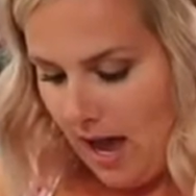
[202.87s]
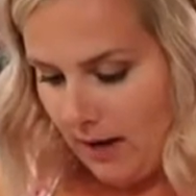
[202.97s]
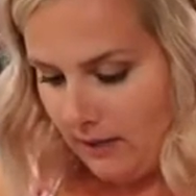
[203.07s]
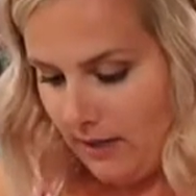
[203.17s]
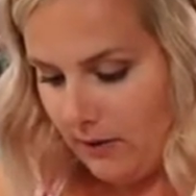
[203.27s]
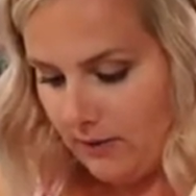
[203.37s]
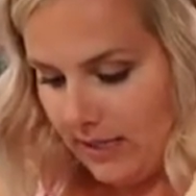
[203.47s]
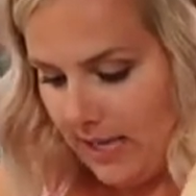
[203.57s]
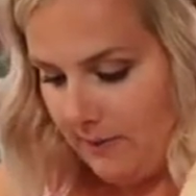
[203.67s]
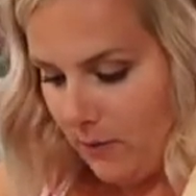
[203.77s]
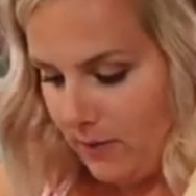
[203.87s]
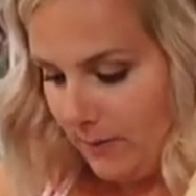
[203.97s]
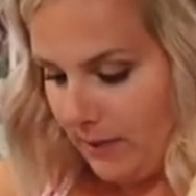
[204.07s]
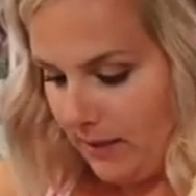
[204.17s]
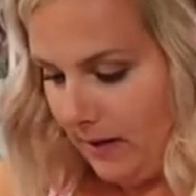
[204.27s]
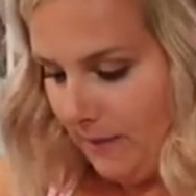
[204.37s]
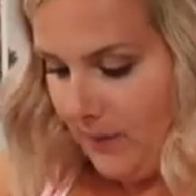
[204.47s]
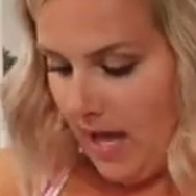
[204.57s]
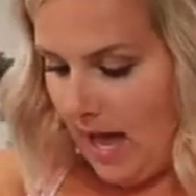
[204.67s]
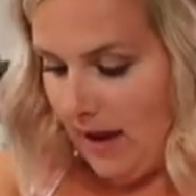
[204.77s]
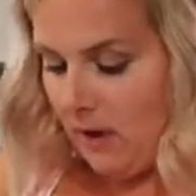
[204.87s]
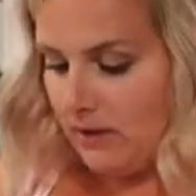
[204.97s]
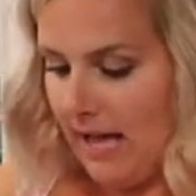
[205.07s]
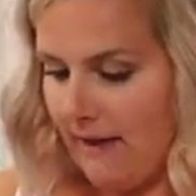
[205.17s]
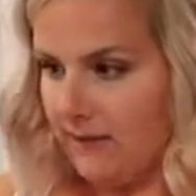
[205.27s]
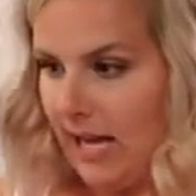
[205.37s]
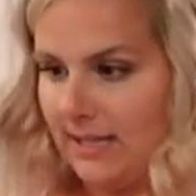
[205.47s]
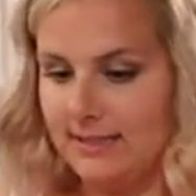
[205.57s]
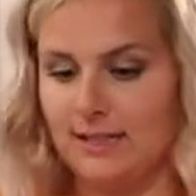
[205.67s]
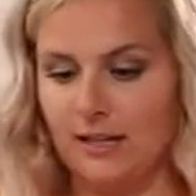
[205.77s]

I don't need those, I keep those over dinner. I also have a lot of